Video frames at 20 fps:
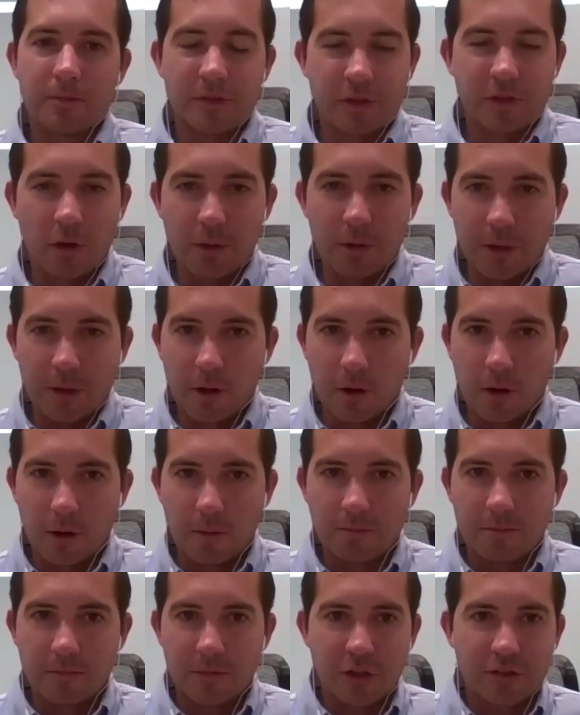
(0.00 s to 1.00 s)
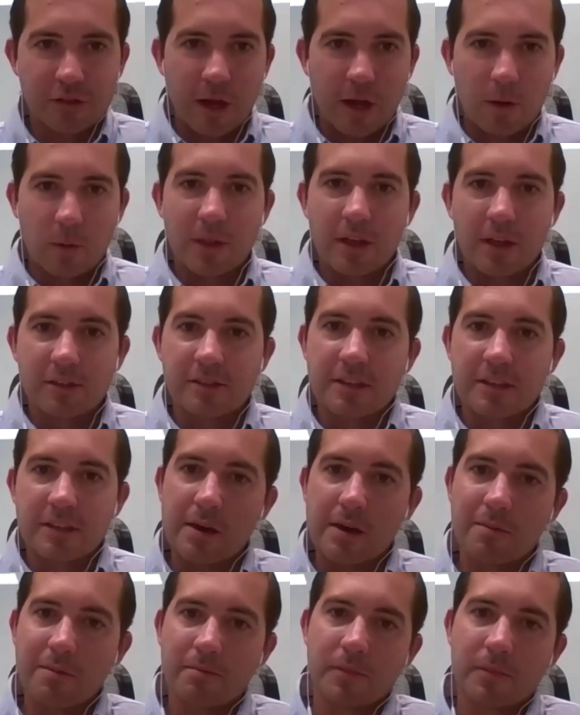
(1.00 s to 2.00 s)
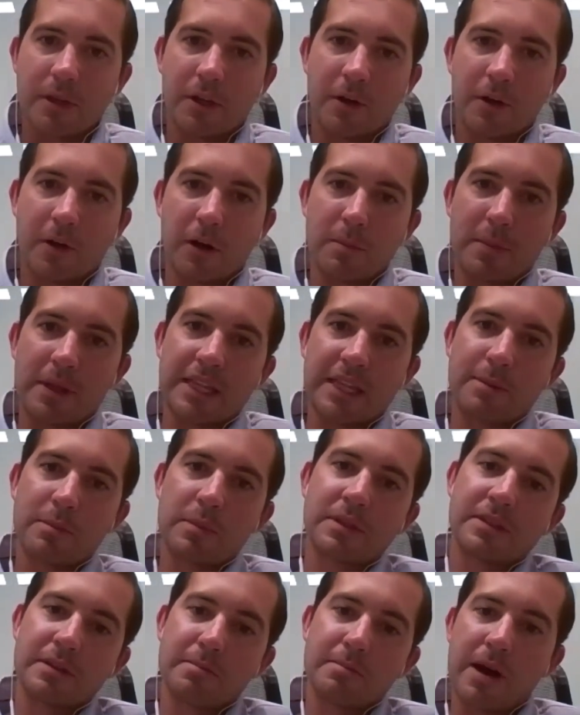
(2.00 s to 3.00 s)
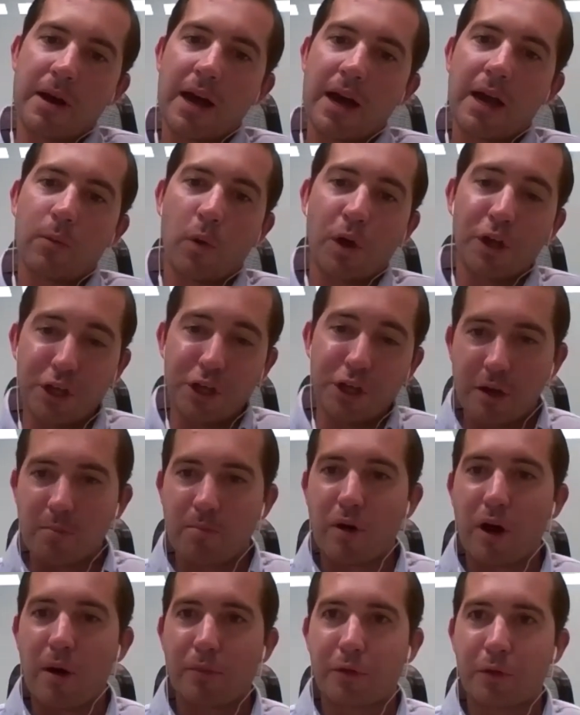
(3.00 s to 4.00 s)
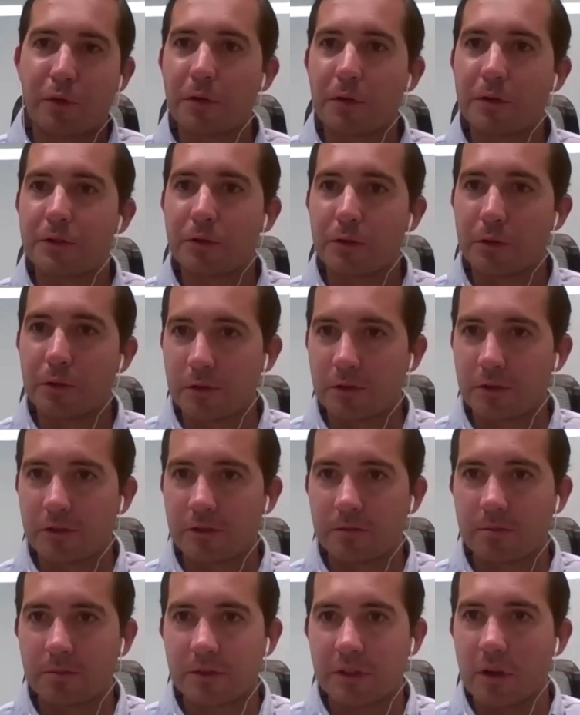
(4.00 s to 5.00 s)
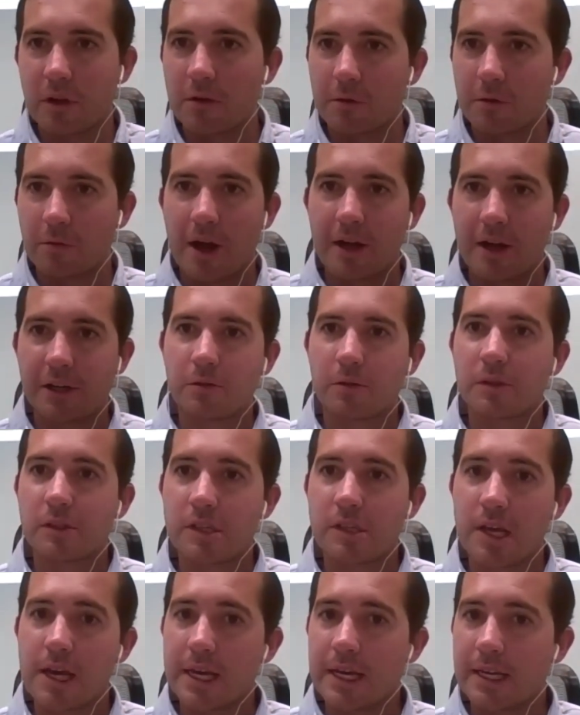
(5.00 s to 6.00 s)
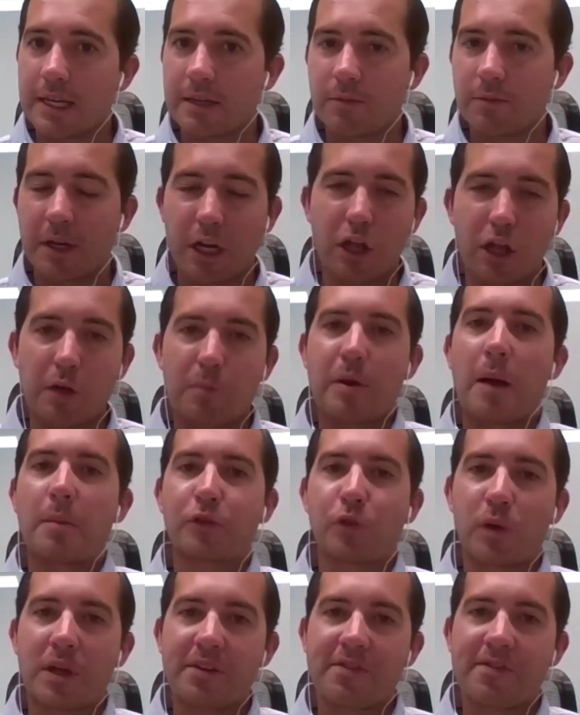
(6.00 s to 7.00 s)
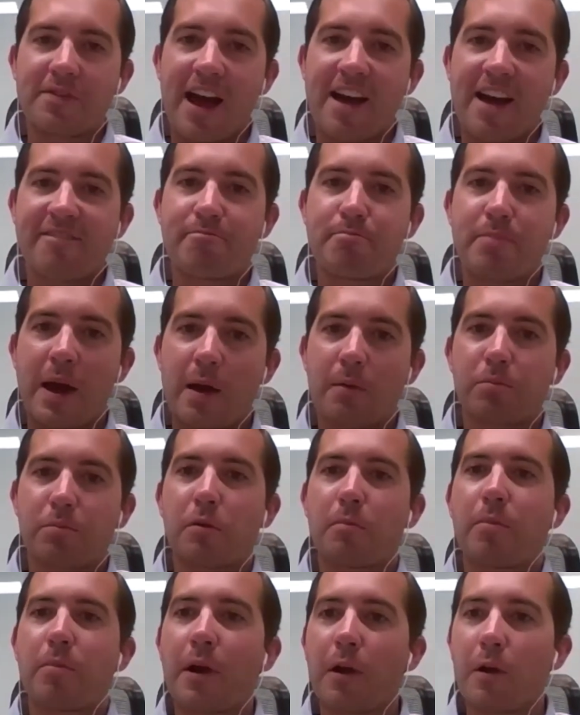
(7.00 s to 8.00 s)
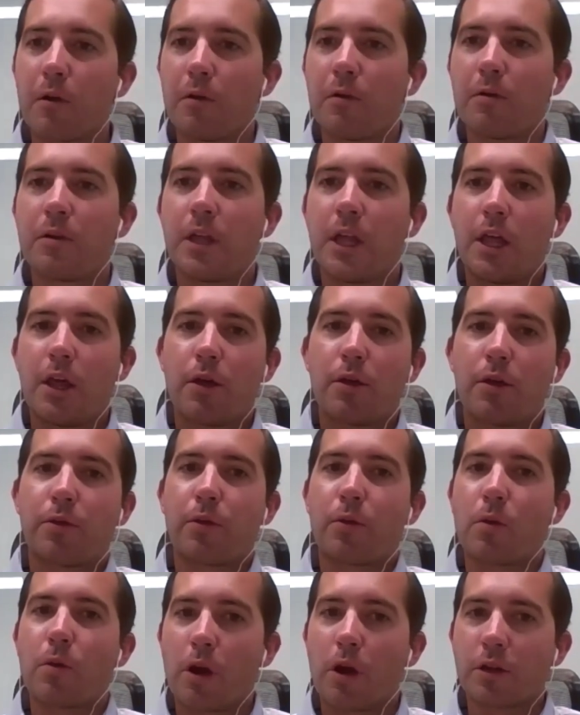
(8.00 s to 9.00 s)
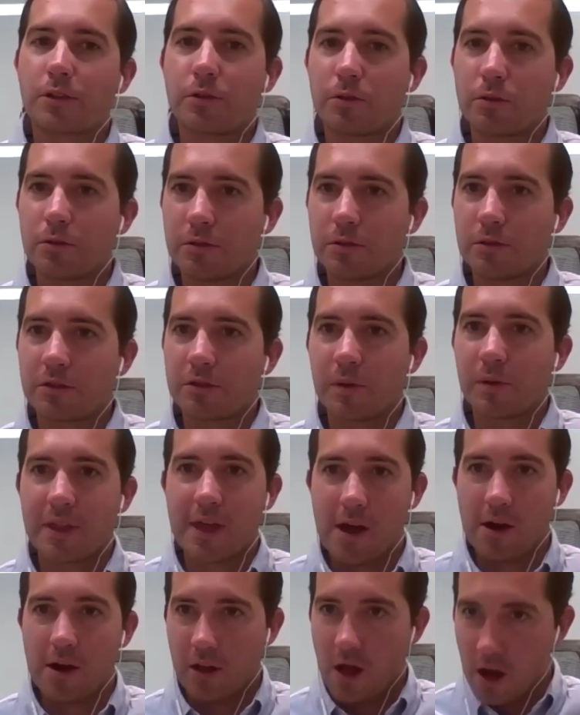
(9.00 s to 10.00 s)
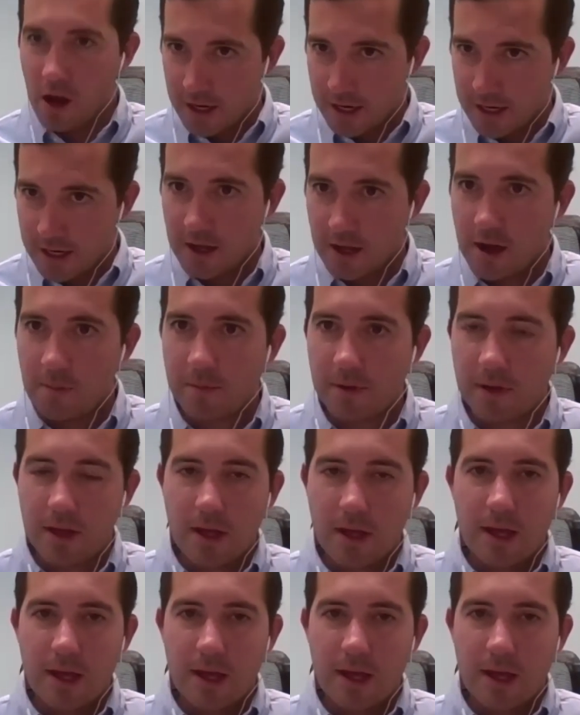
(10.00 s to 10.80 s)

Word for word: So you're just like with L C M, you're going to be limited by what you can pump through your tools. So directional, say we can only pump twenty-five pound per barrel through our tools without clogging it up.